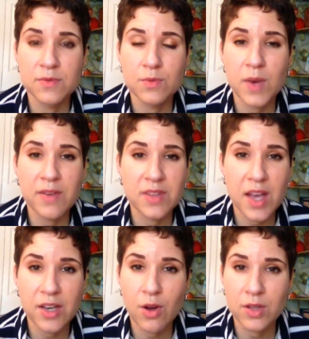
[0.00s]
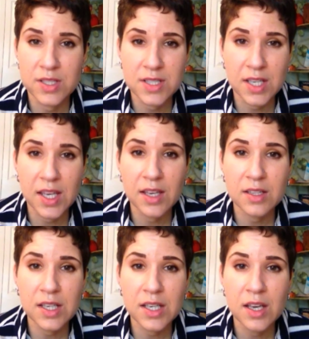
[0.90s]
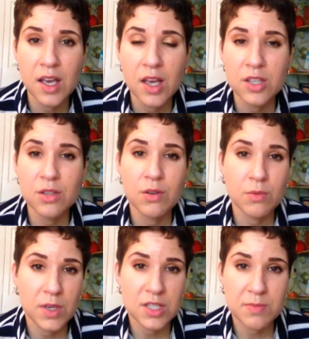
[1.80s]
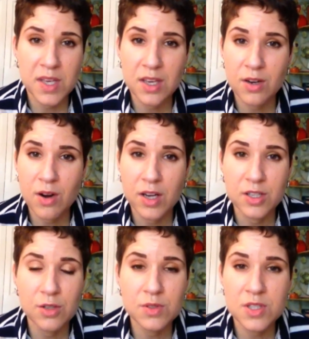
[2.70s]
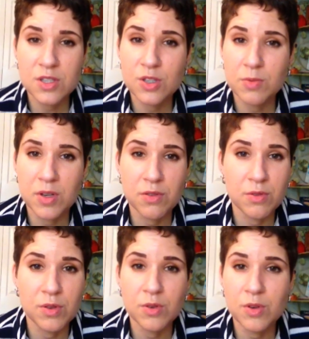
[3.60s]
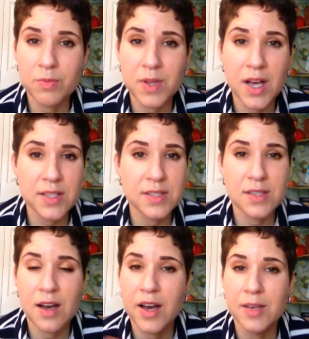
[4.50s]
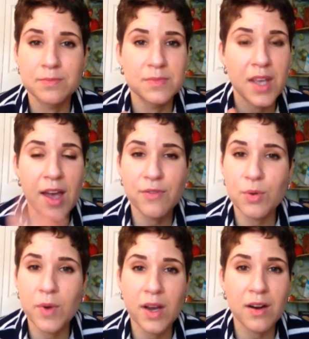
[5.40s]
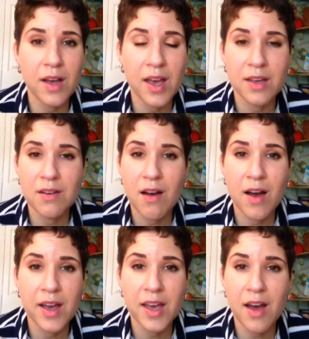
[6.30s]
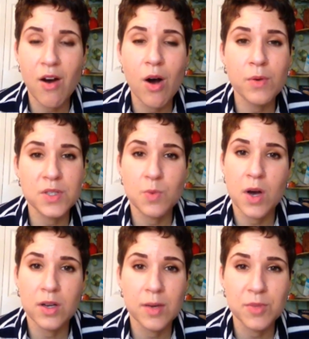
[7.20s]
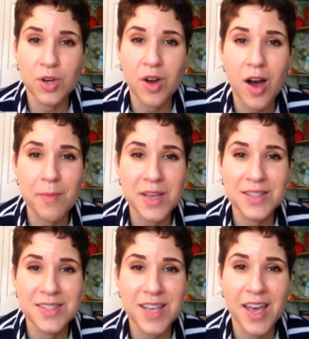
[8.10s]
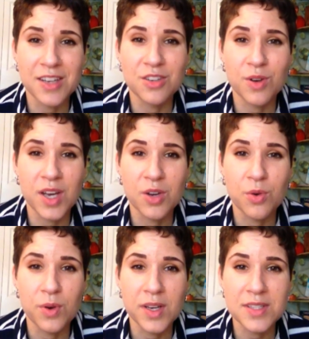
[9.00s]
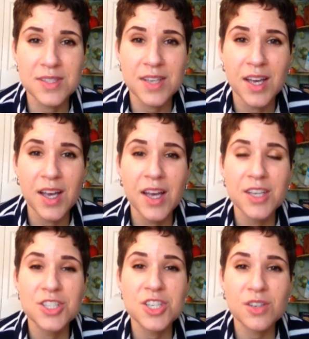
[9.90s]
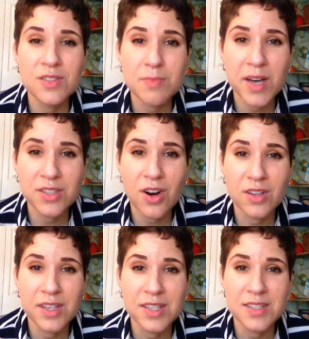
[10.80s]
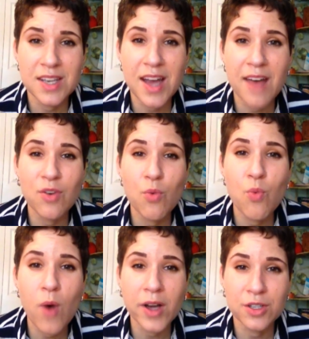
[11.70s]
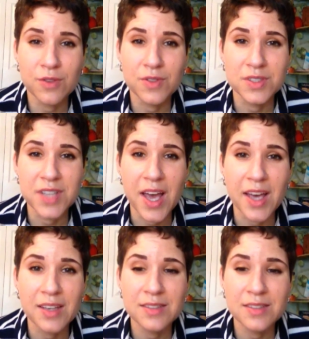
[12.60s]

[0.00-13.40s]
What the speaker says: Ravenlight Holistic Healing. You can reach me here on YouTube or through Google+. I'm everywhere, and I always welcome your comments and your inquiries. Cheers, my darlings, and have a wonderful day.